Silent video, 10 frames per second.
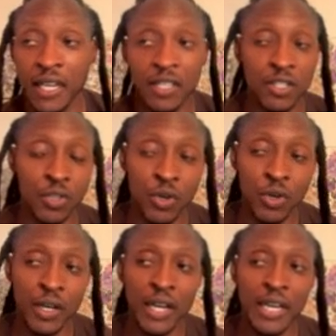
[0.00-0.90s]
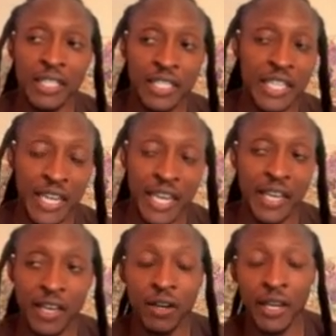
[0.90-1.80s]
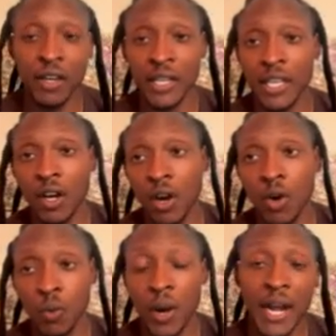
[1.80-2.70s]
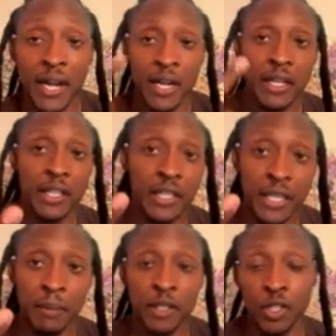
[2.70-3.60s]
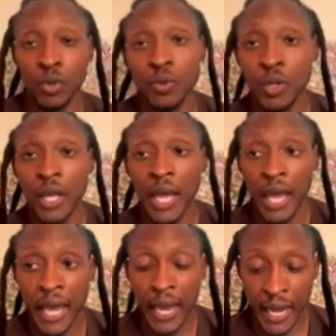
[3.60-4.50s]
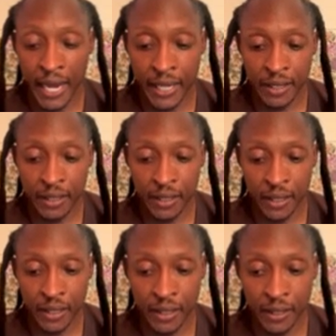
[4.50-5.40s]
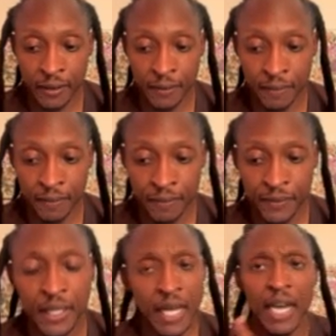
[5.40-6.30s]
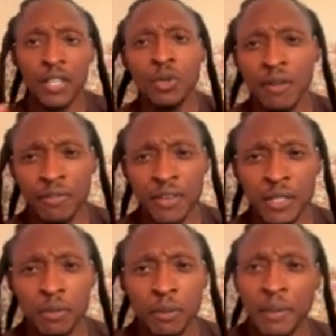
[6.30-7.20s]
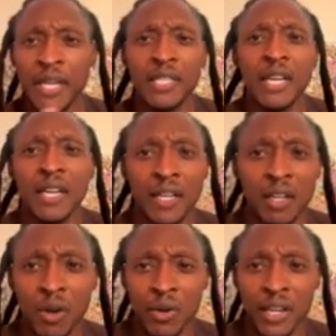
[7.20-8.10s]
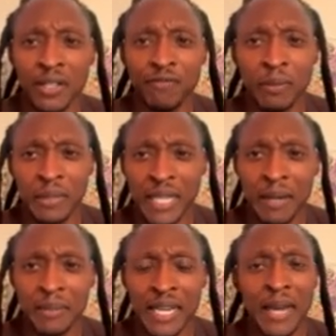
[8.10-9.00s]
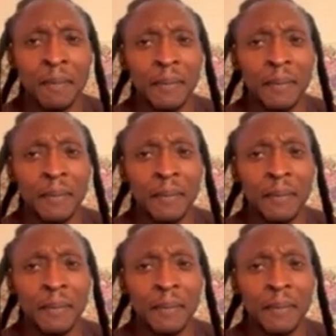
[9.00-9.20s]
underscore GALLERY, the number 2. And I do have a Facebook page. I go in there from time to time,